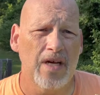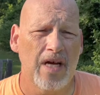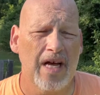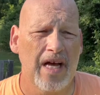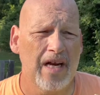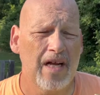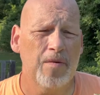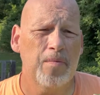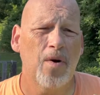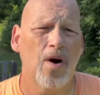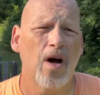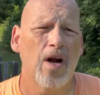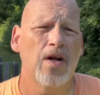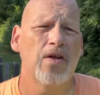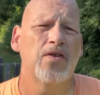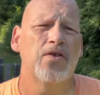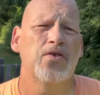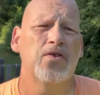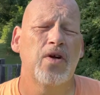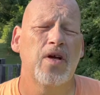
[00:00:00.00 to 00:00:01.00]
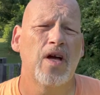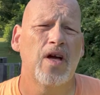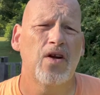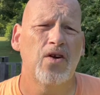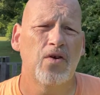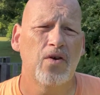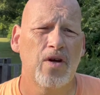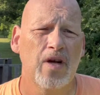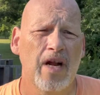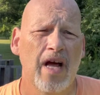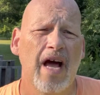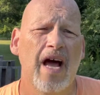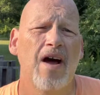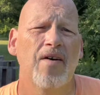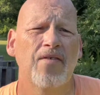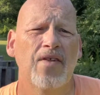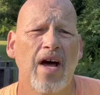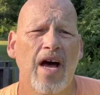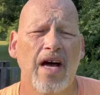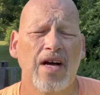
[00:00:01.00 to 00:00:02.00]
Any product that you get, you can have
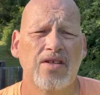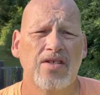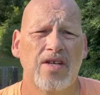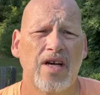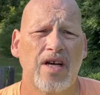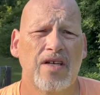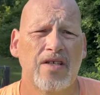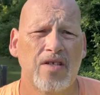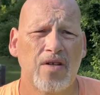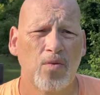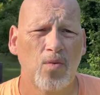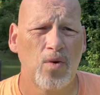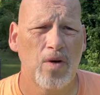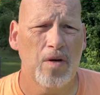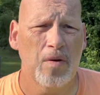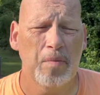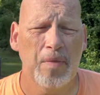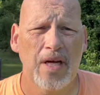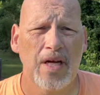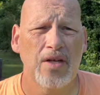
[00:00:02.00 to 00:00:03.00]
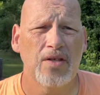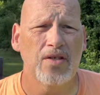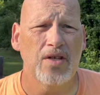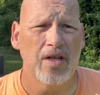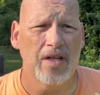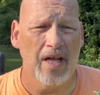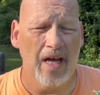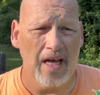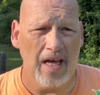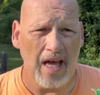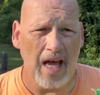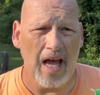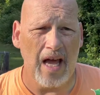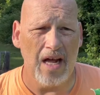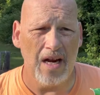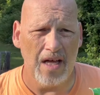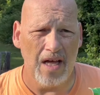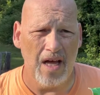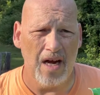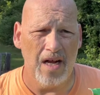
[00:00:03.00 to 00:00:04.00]
the access to what it means that they can
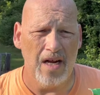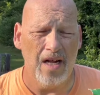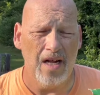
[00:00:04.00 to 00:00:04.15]
get it.